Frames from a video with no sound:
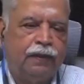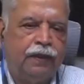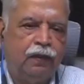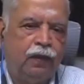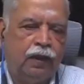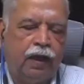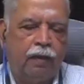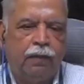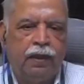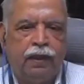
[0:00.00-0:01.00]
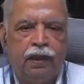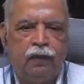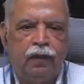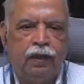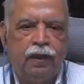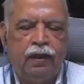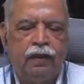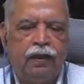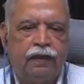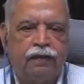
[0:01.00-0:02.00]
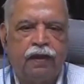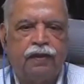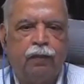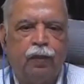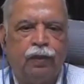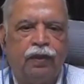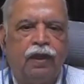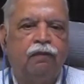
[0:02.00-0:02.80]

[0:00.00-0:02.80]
machine will come and deliver a extra support.